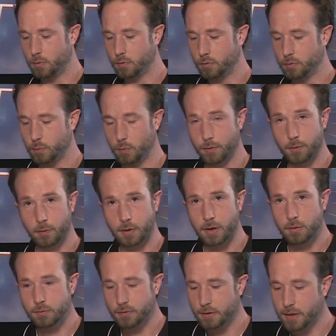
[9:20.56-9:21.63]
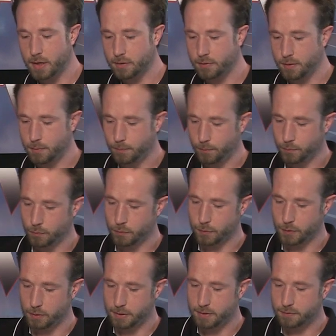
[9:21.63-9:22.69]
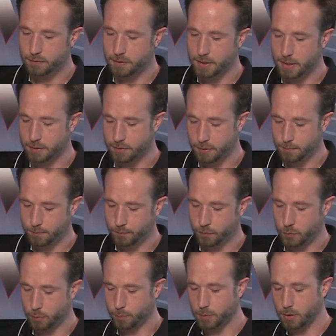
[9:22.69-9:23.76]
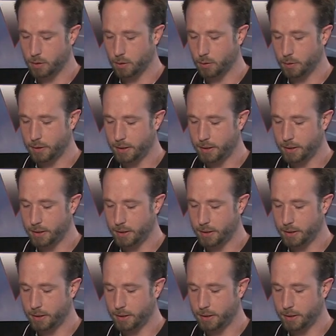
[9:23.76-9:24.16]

So with the grounds connected, the leads connected, I'm gonna go